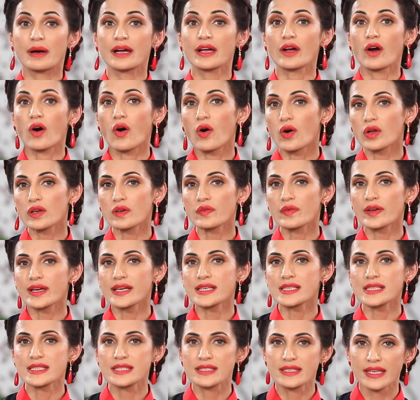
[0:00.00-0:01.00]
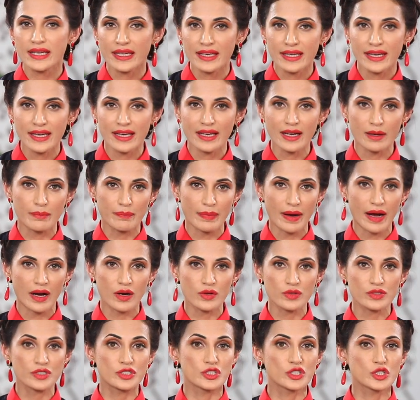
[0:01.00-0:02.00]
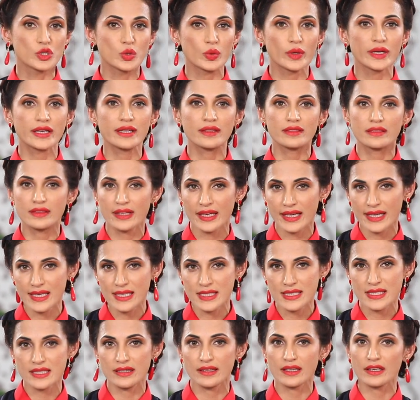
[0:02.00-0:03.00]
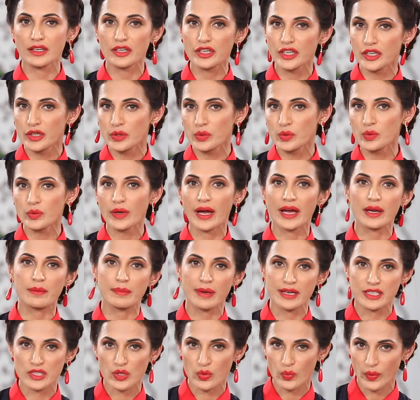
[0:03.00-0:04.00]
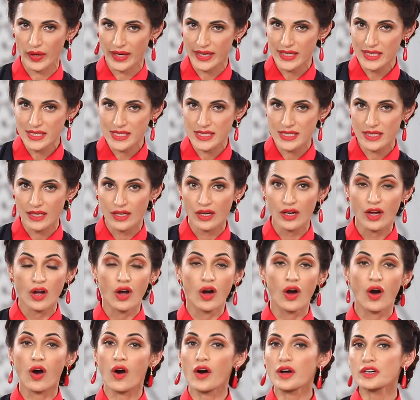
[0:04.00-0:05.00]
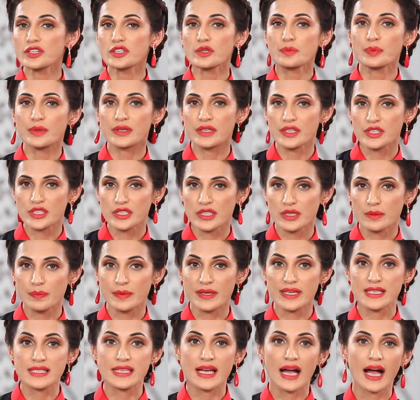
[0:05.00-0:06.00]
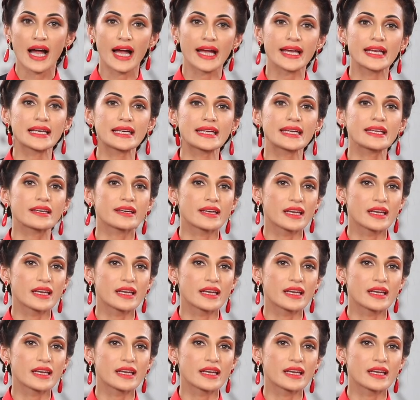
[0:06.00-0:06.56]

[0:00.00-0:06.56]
By always thinking about doing things in the new and better ways, entrepreneurship is highly